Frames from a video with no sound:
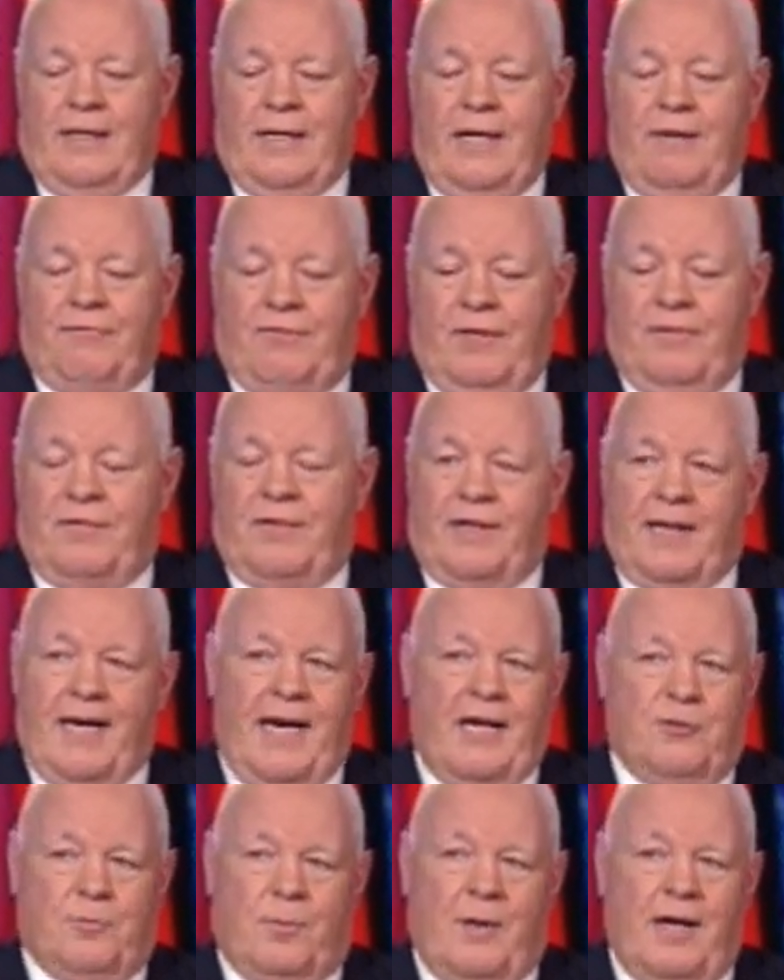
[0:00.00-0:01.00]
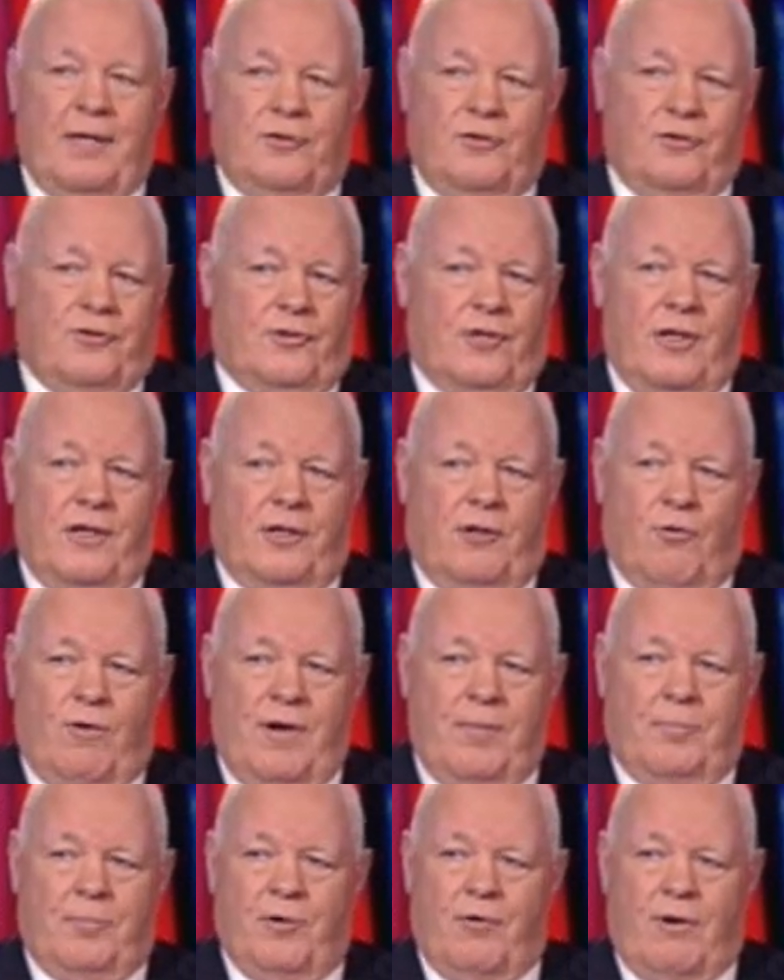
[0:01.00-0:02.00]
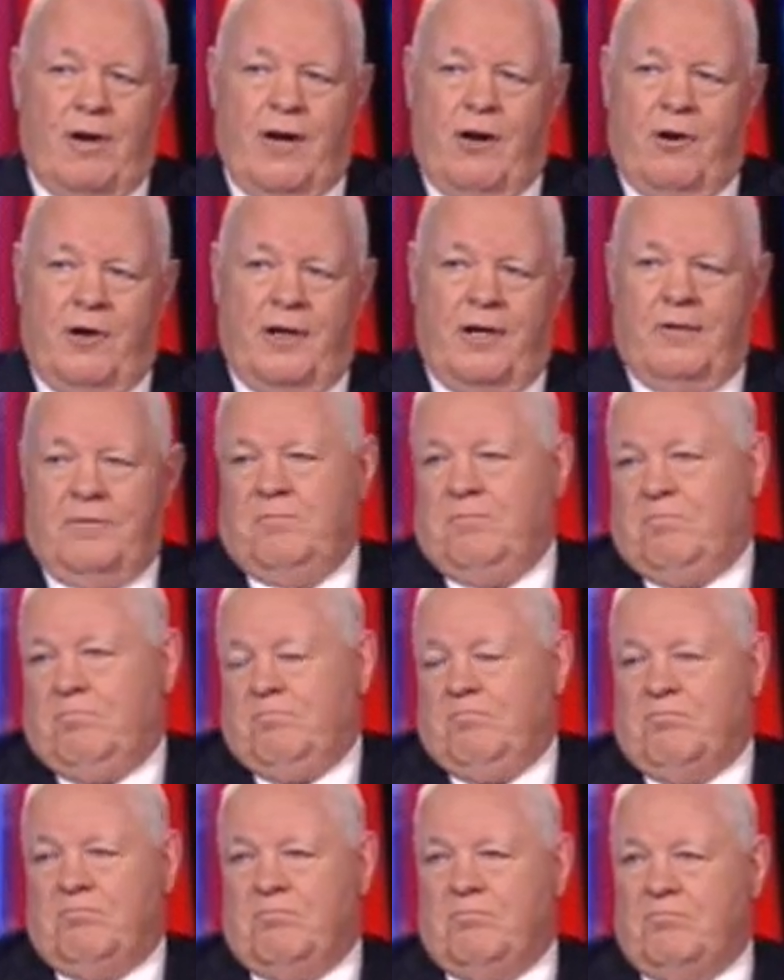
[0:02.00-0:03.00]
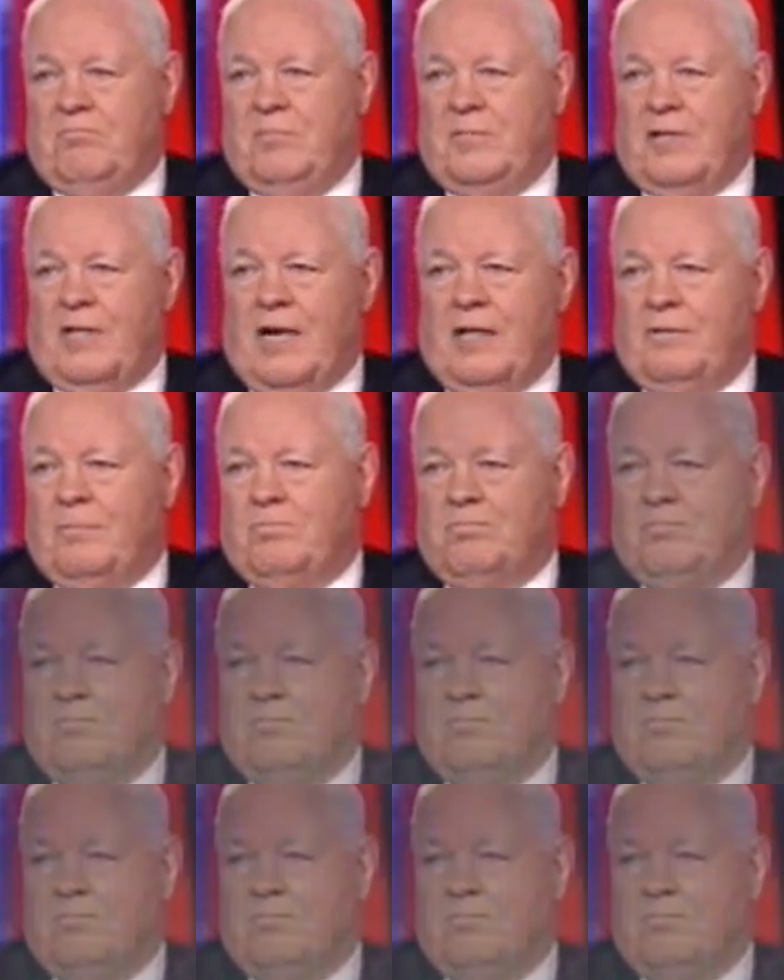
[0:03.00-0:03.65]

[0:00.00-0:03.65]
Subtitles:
if the gas prices are going to crimp your area, you got